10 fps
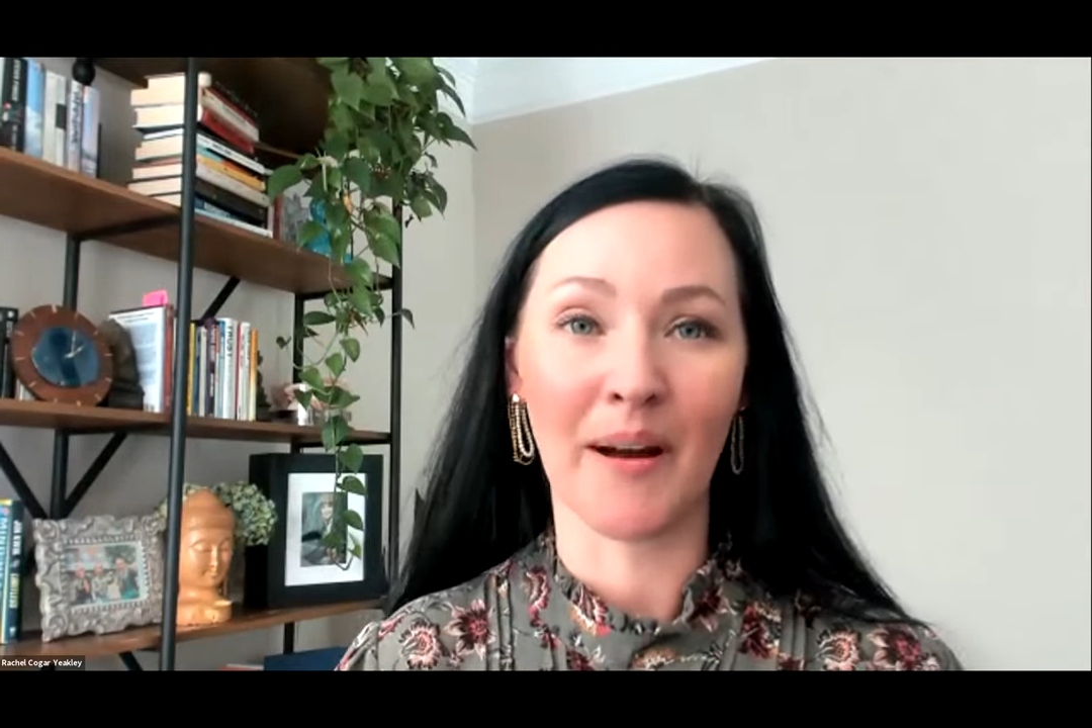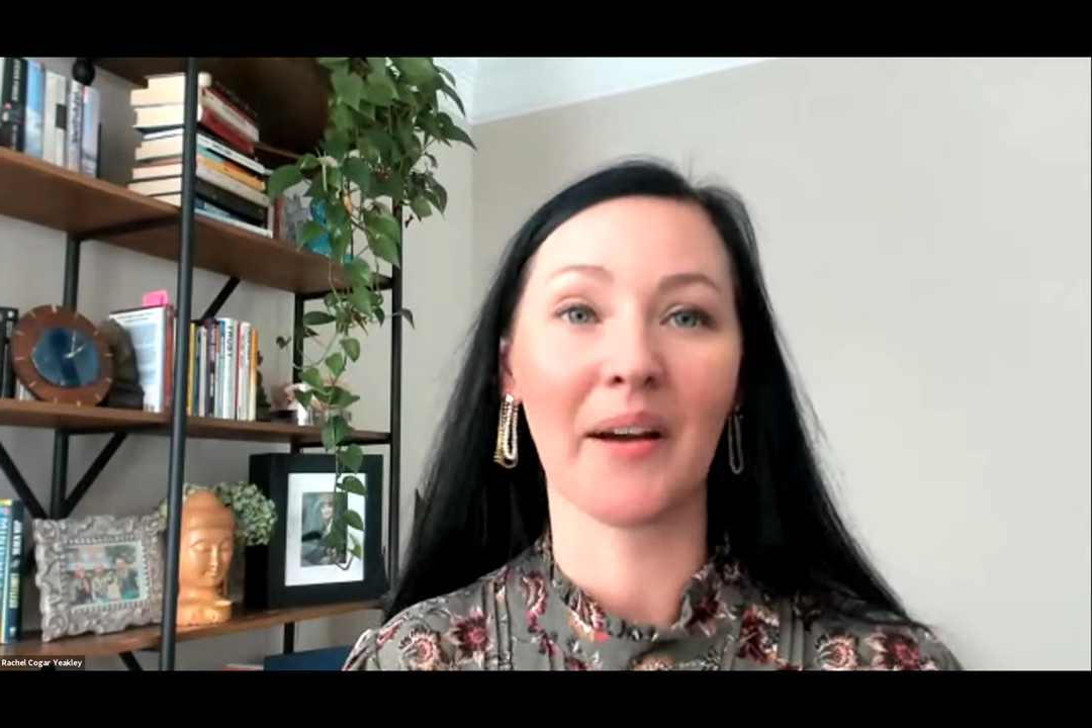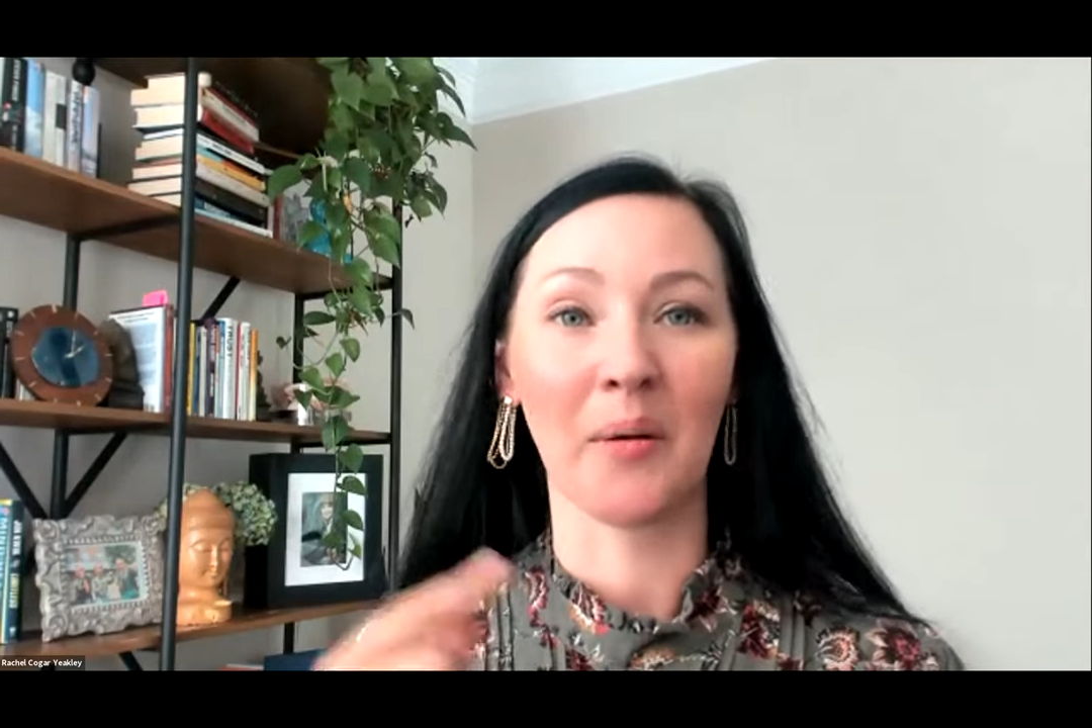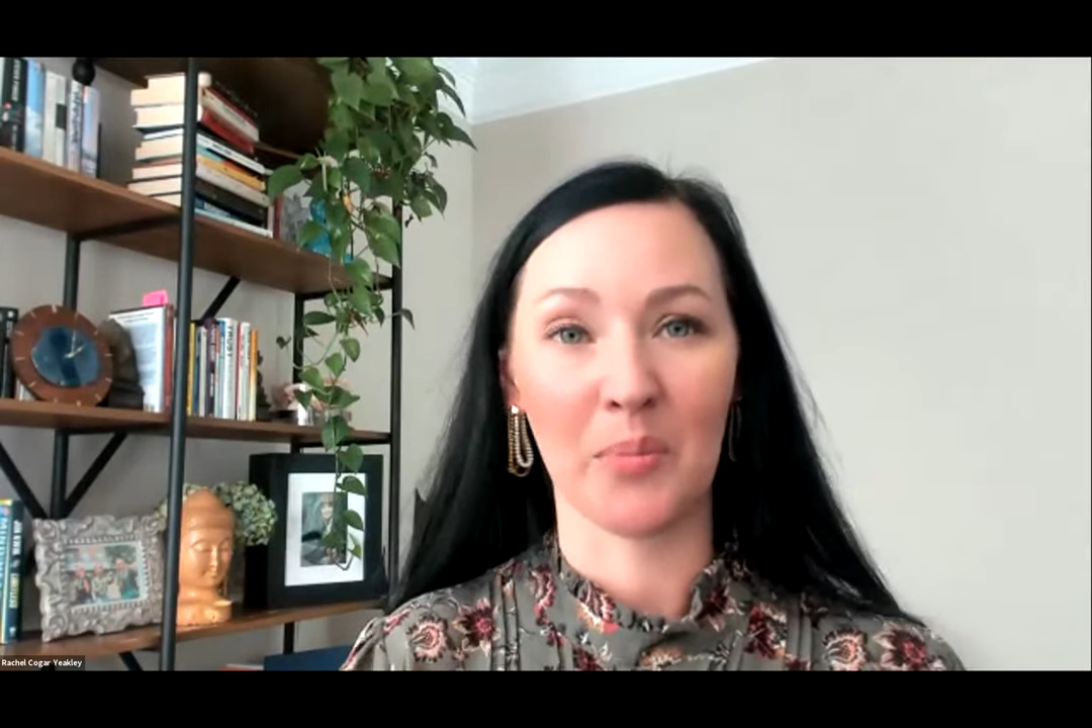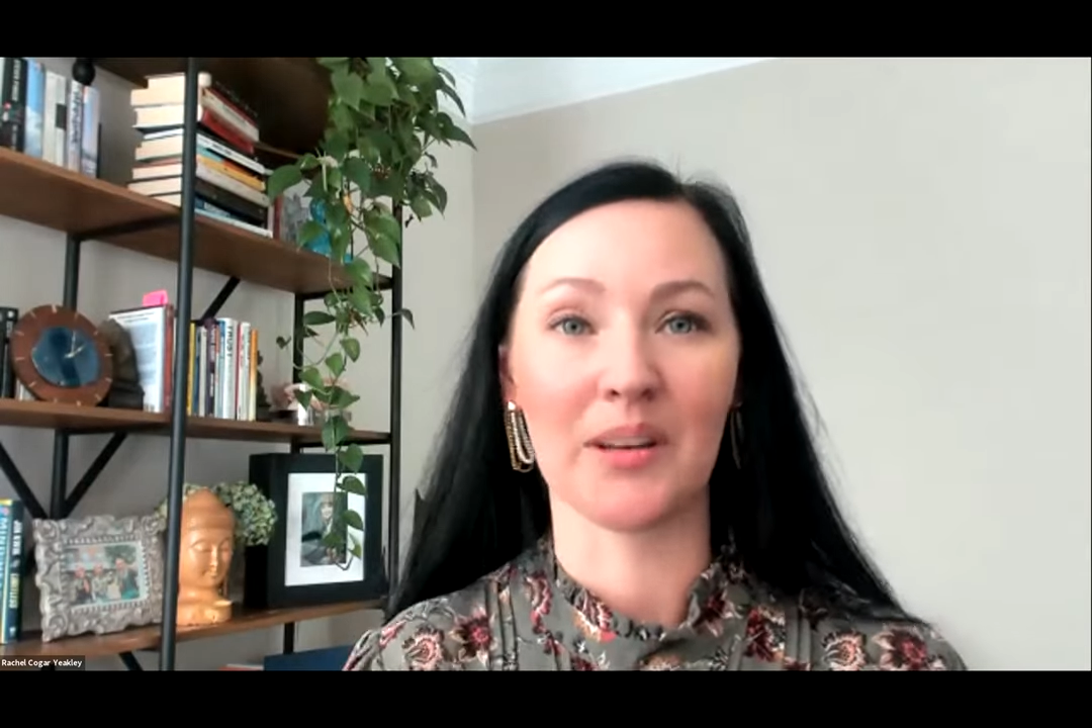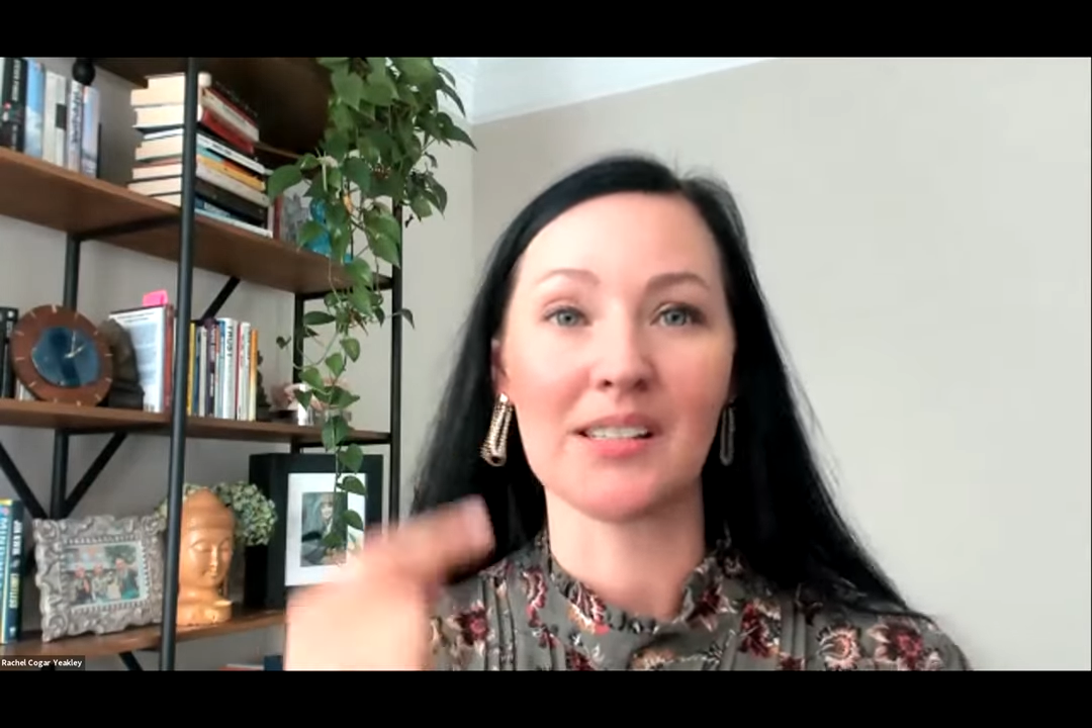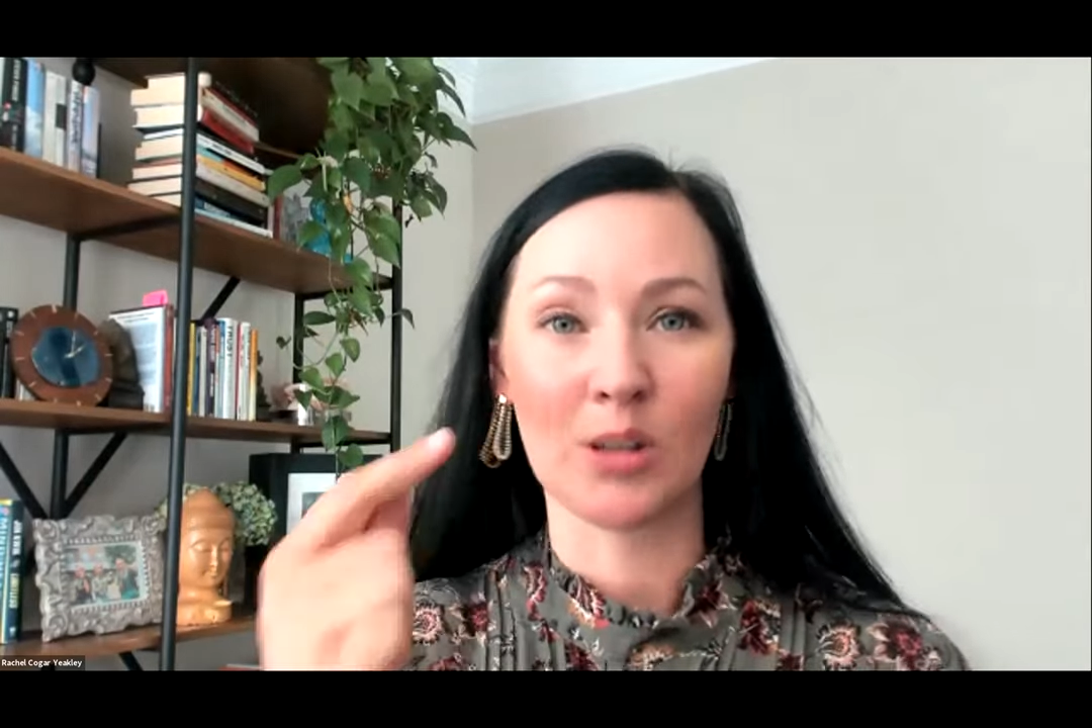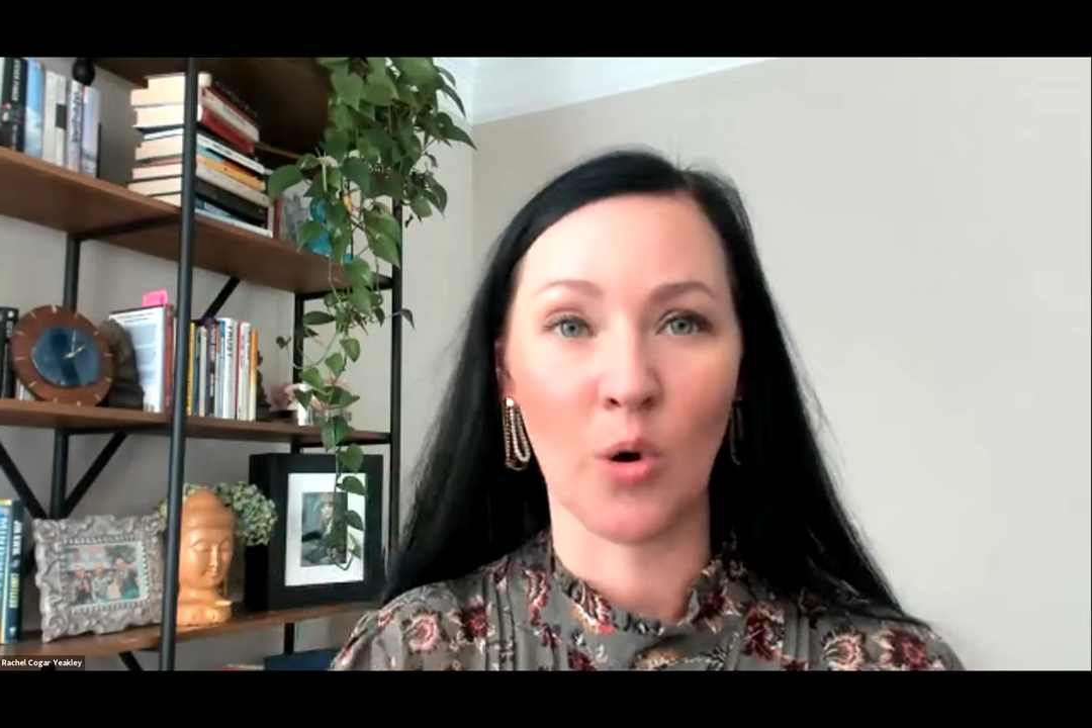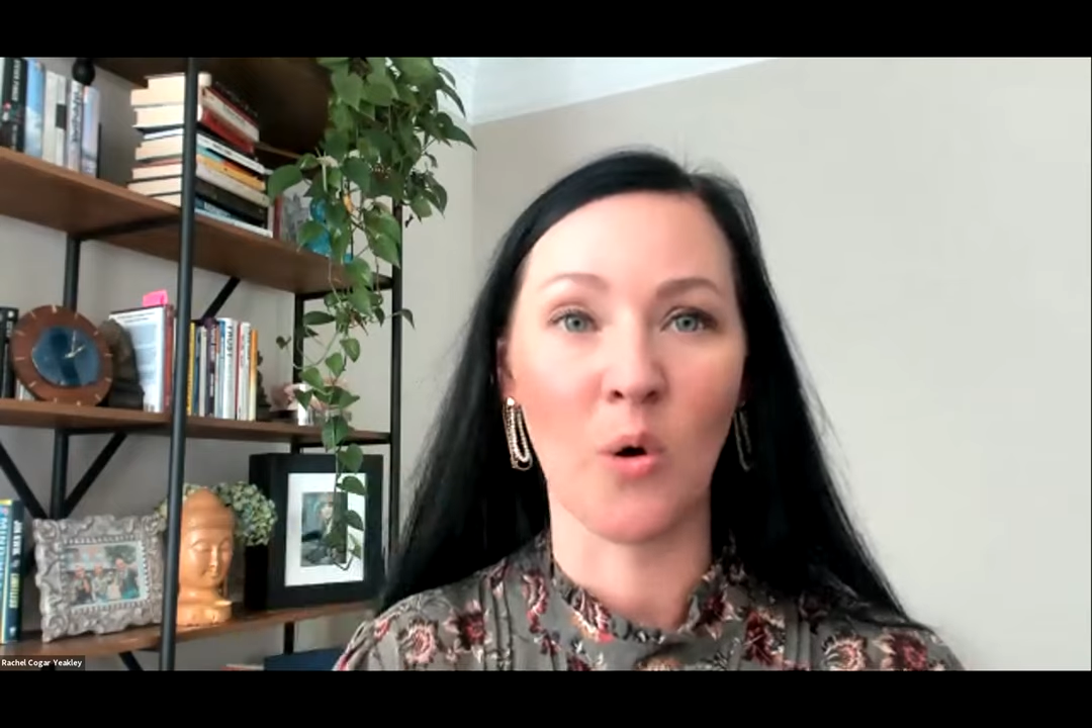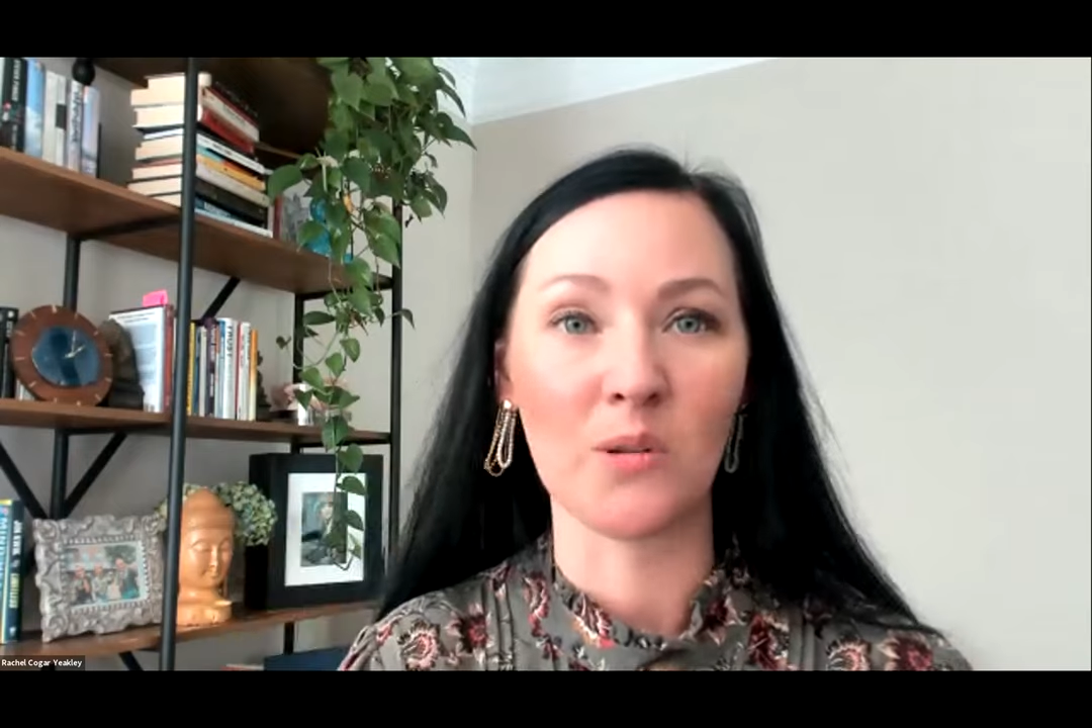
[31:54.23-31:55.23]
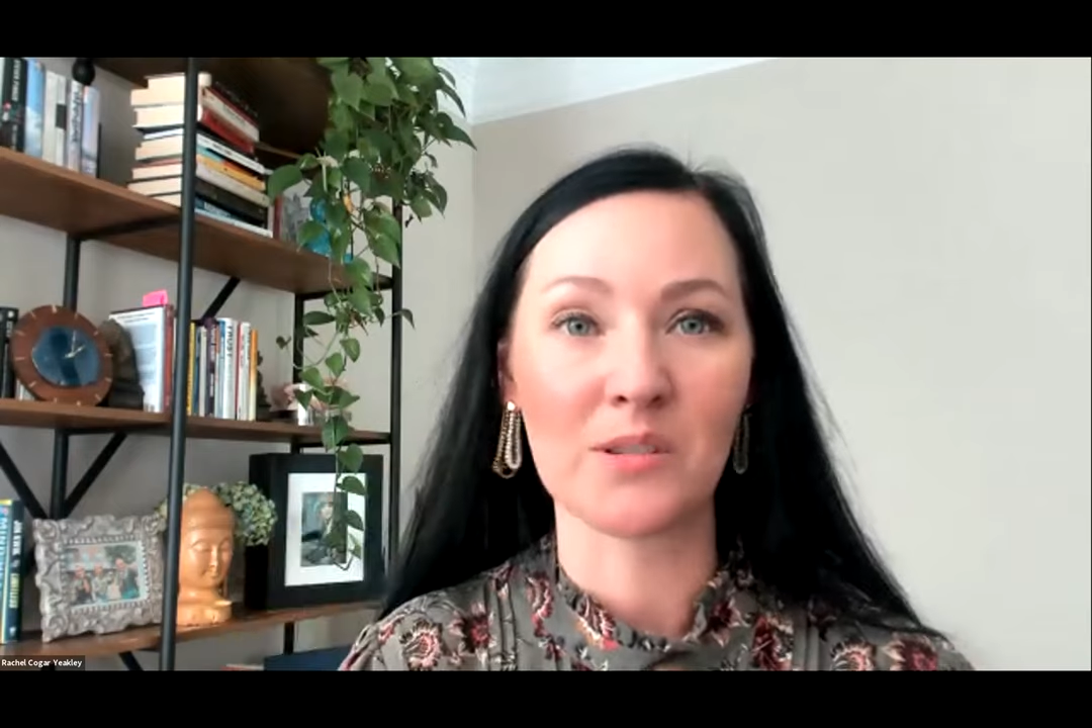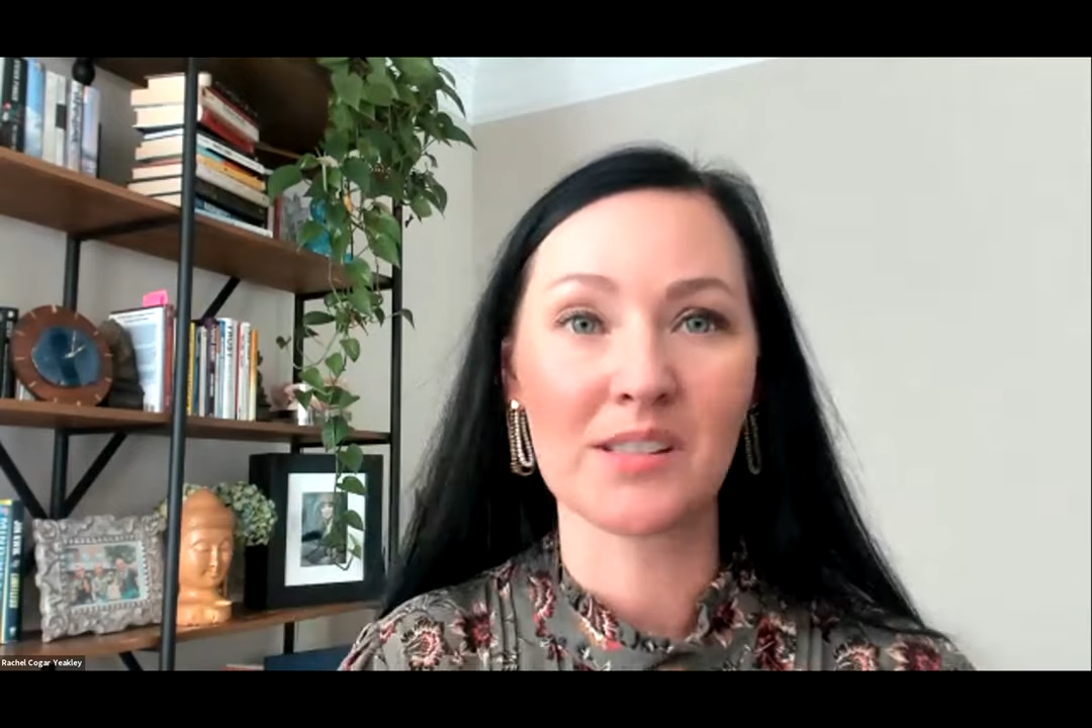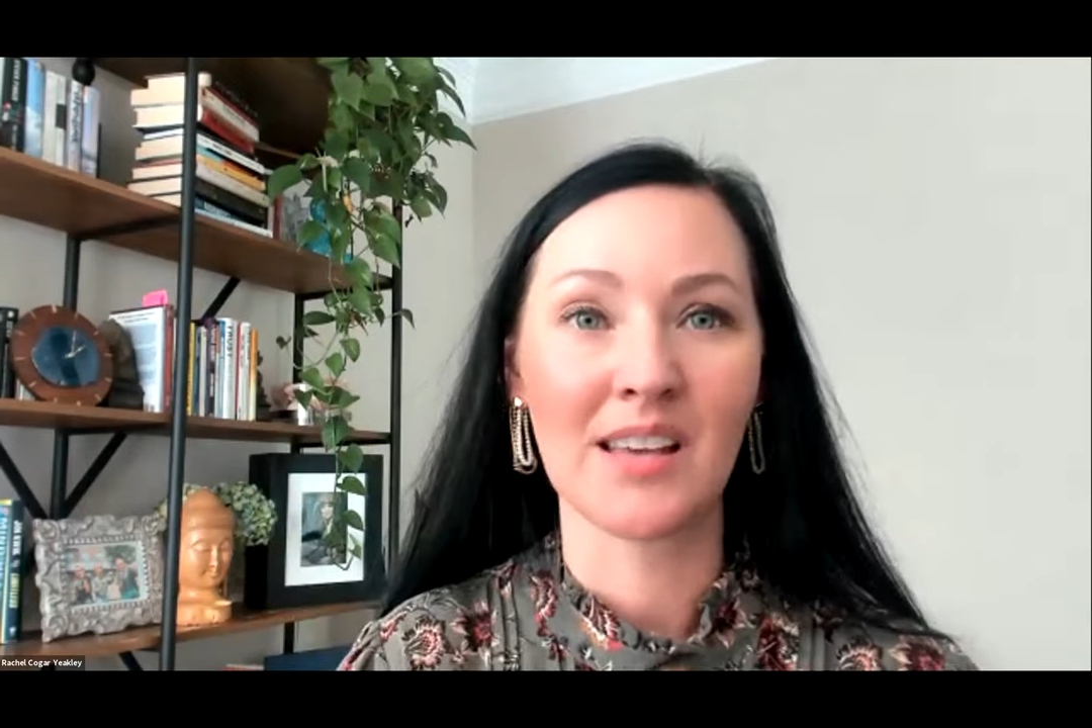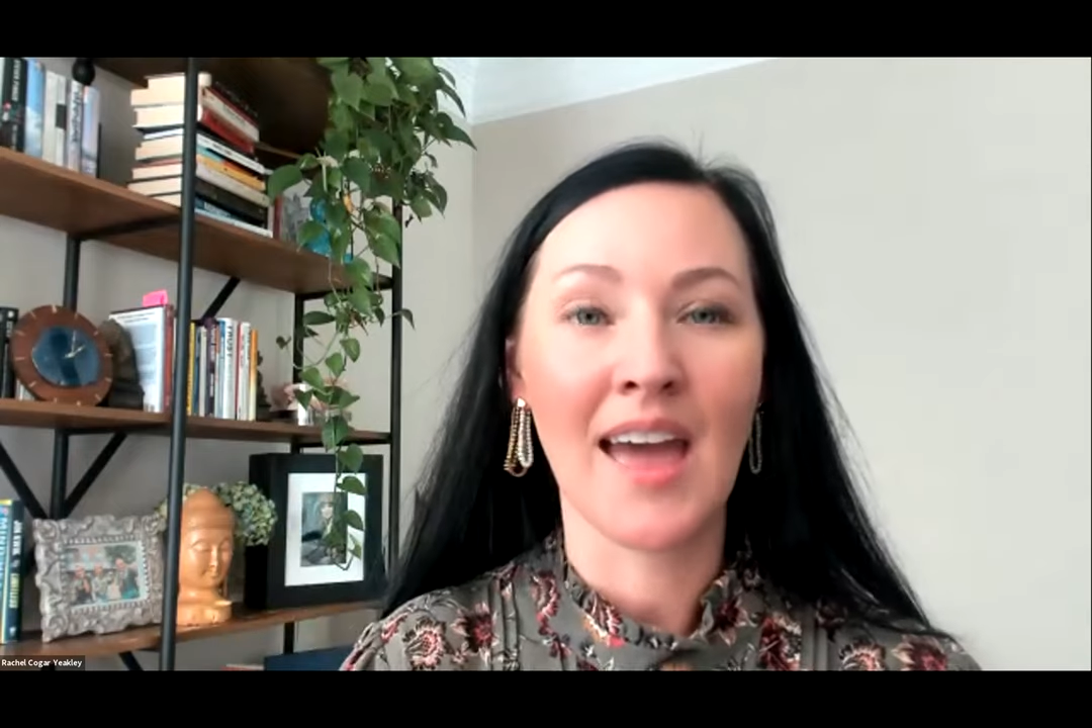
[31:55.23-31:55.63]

company's goals."